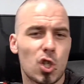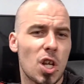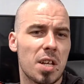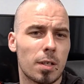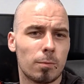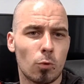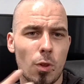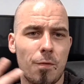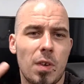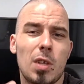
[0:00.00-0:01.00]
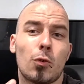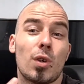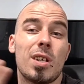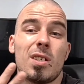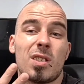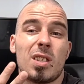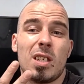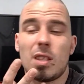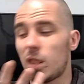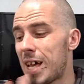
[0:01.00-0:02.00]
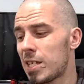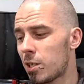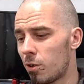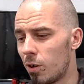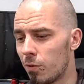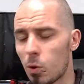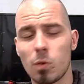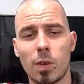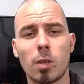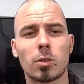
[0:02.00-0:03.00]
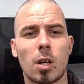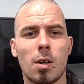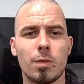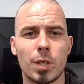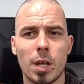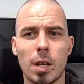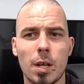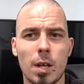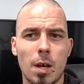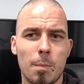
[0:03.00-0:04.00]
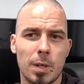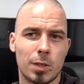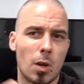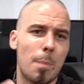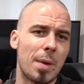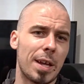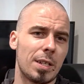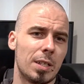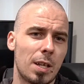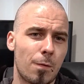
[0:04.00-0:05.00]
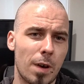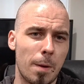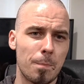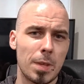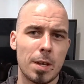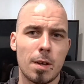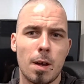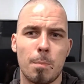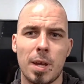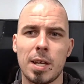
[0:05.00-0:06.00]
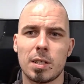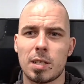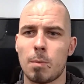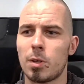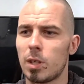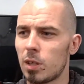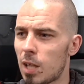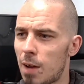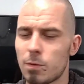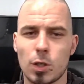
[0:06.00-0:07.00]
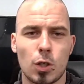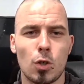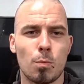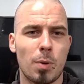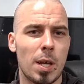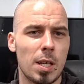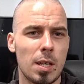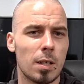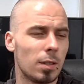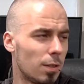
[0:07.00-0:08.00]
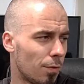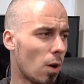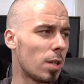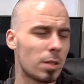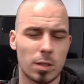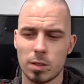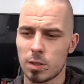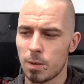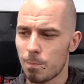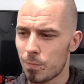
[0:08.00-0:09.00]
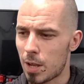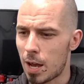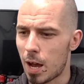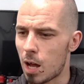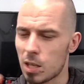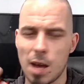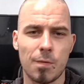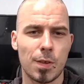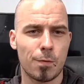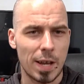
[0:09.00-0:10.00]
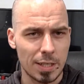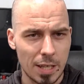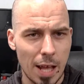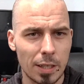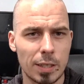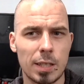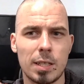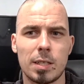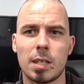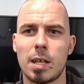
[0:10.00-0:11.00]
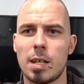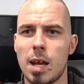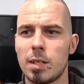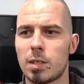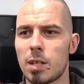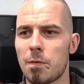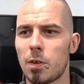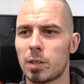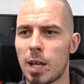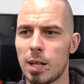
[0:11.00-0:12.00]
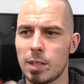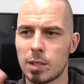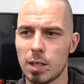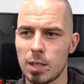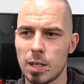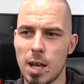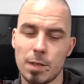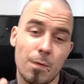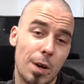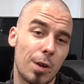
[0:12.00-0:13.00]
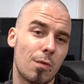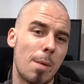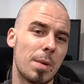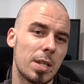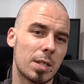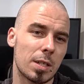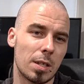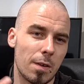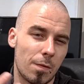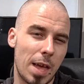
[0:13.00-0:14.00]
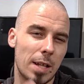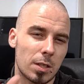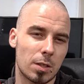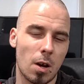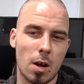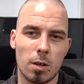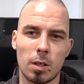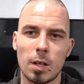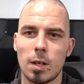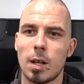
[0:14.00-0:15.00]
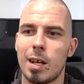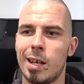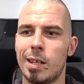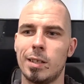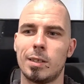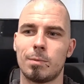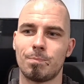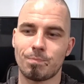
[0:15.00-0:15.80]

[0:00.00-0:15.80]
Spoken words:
is shit, or the V3 is the lesser of all Voltroves? Because I beg to differ. Being someone that loves QP devices, I love the fatalities and stuff like that. It's very reminiscent of that style, and